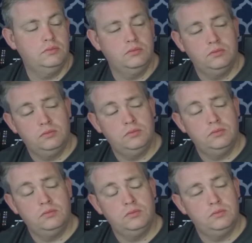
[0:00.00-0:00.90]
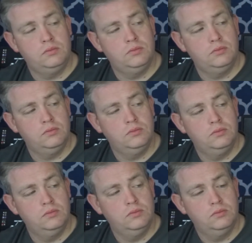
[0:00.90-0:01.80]

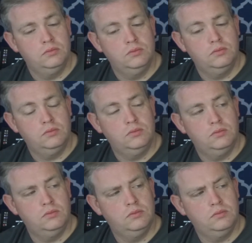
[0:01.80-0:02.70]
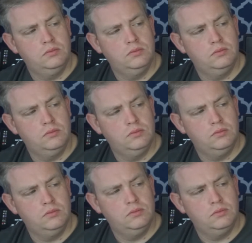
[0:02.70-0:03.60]

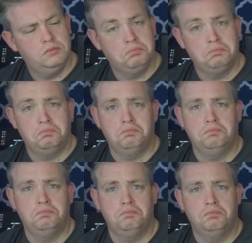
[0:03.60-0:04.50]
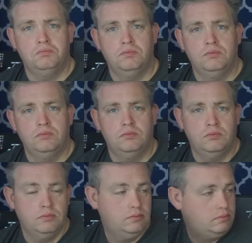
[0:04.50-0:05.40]

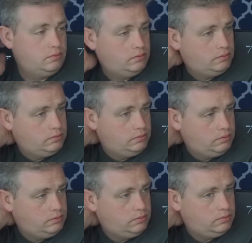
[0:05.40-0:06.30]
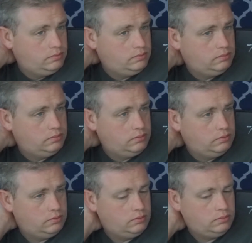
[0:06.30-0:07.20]

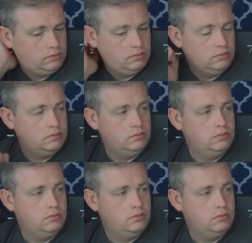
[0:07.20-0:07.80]
No words are spoken by the person on screen.